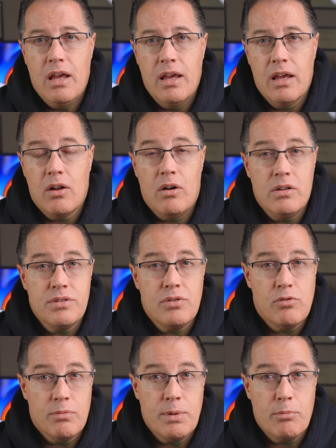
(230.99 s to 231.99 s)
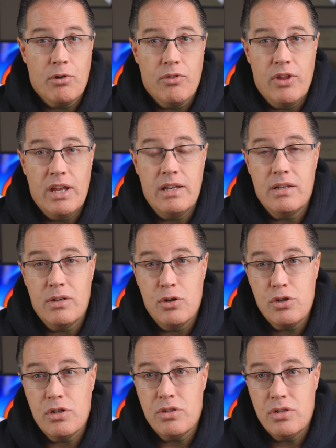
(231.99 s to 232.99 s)
And also remember that in
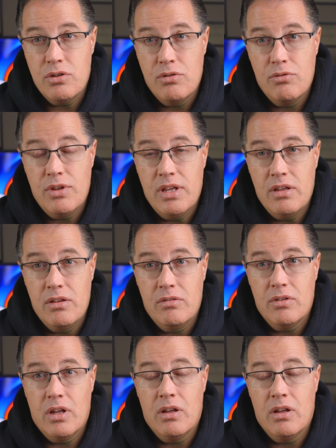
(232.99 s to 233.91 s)
addition to the